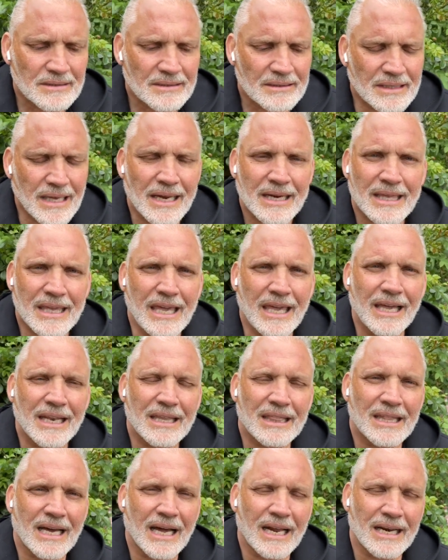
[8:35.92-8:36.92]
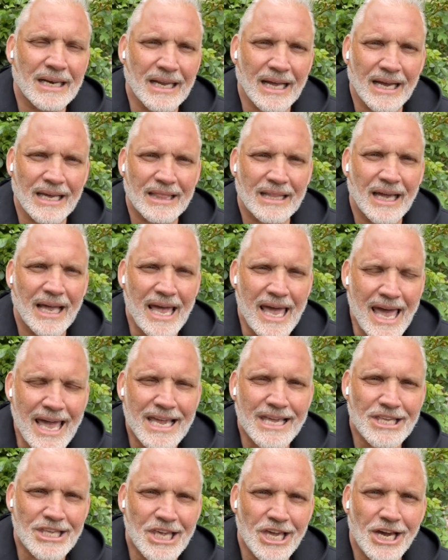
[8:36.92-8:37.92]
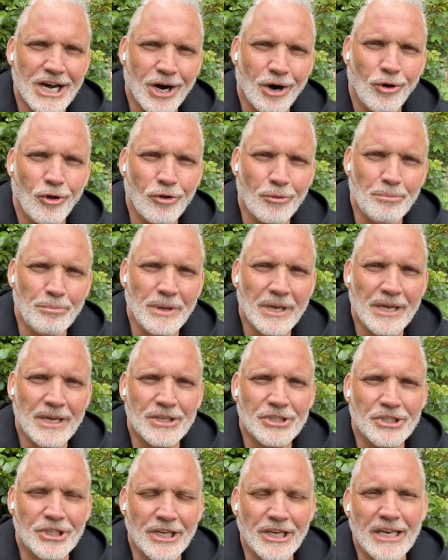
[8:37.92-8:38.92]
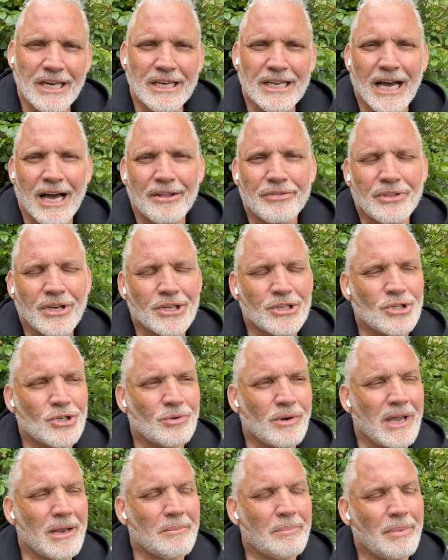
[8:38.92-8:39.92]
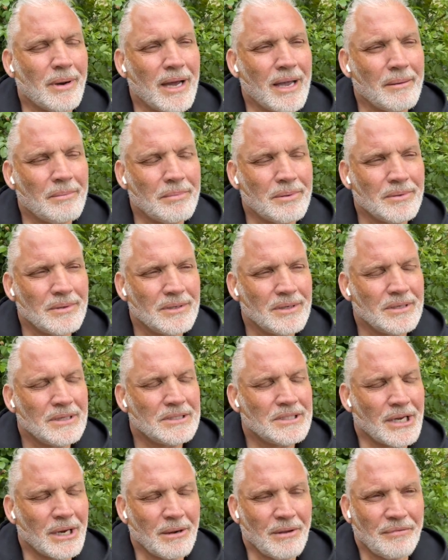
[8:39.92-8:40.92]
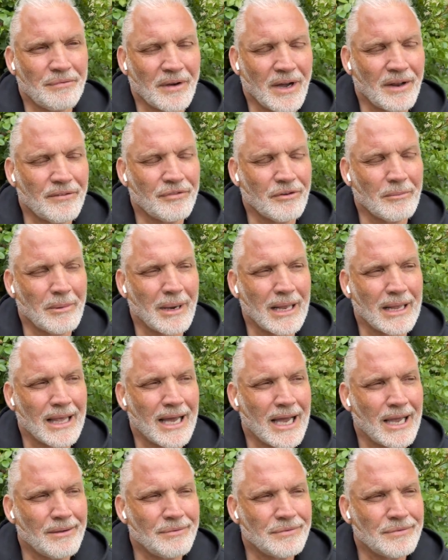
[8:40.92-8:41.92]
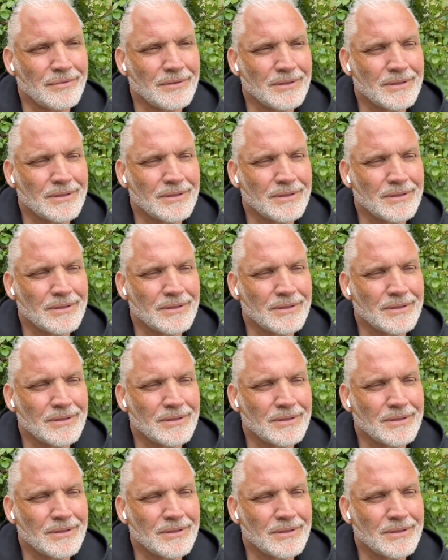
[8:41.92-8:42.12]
that kid that night, that eight year old me shinning down that drain pipe, terrified for my life.